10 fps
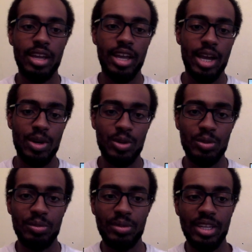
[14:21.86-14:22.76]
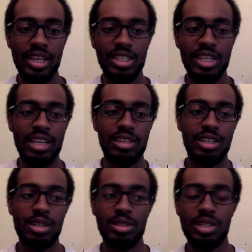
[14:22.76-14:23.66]
how
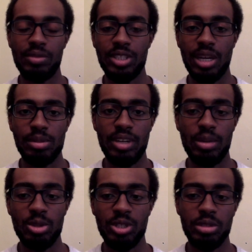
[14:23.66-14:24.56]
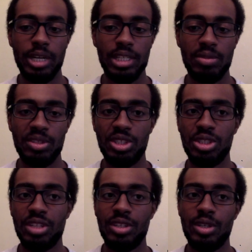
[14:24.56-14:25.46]
exactly different types of animals were interacting with each
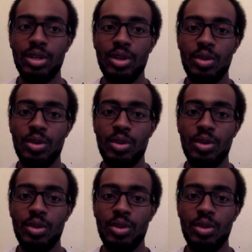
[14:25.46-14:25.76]
other,